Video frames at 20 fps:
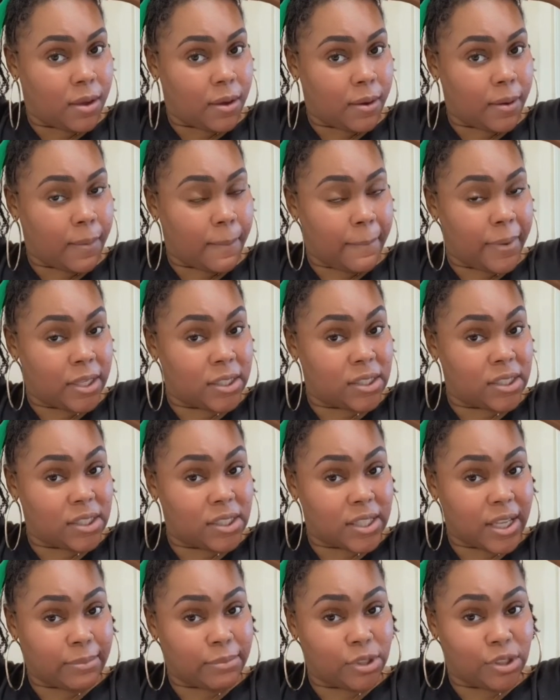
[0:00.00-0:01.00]
But since I'm
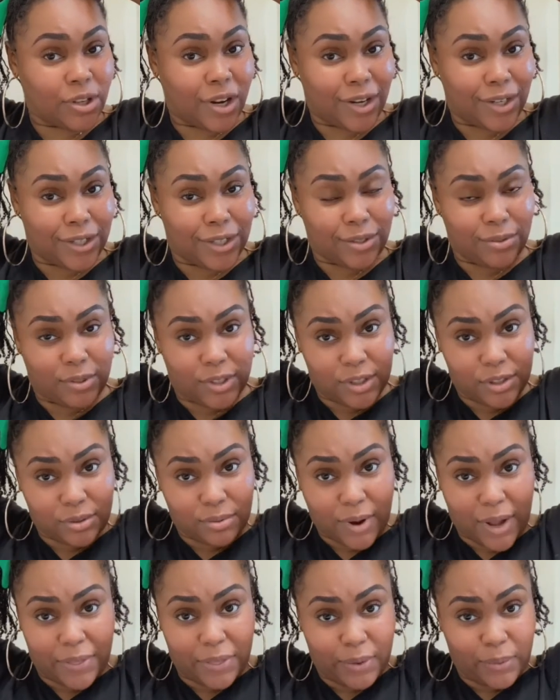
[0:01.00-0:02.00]
starting to do this
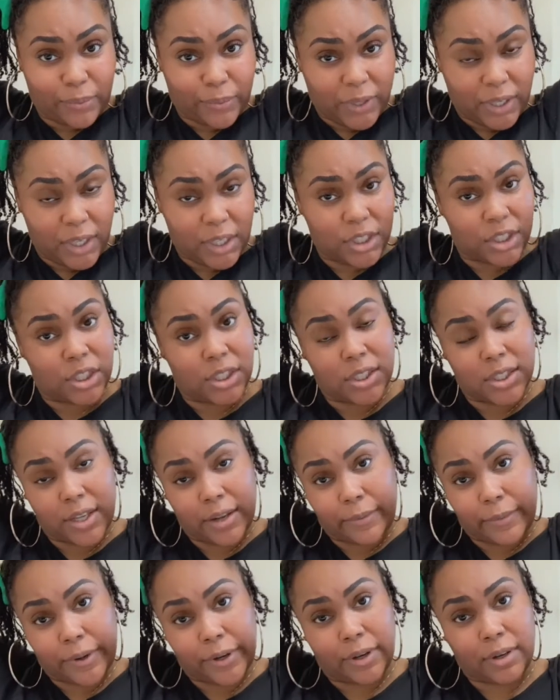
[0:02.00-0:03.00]
throughout the week, she's at
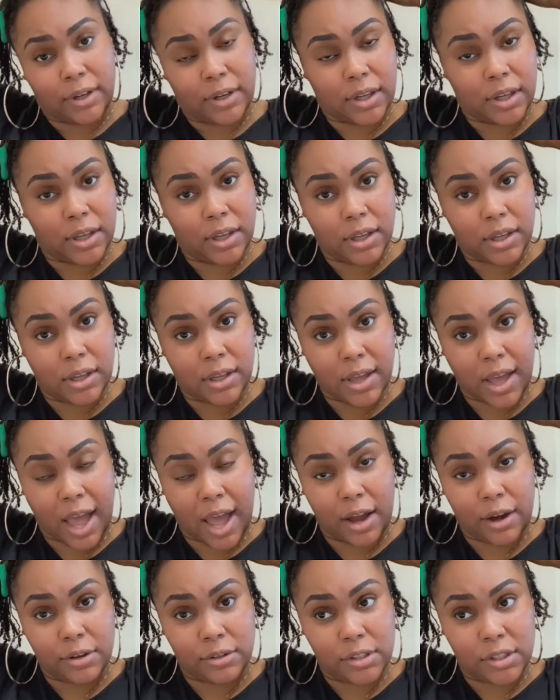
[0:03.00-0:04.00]
work. I
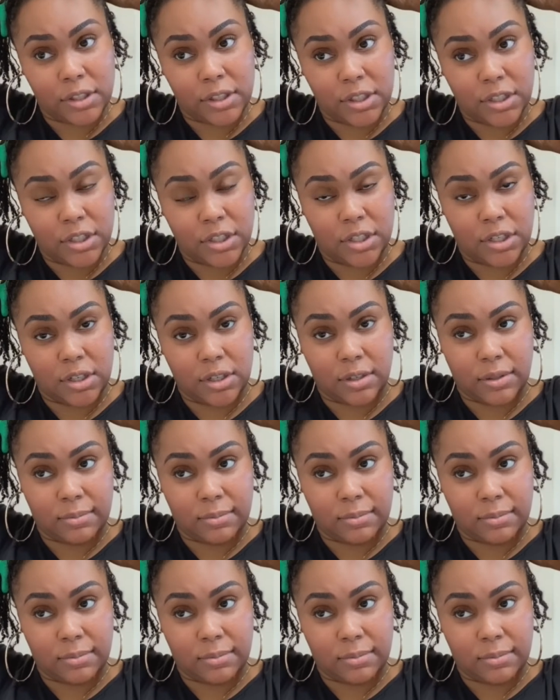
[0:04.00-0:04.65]
go to the gym.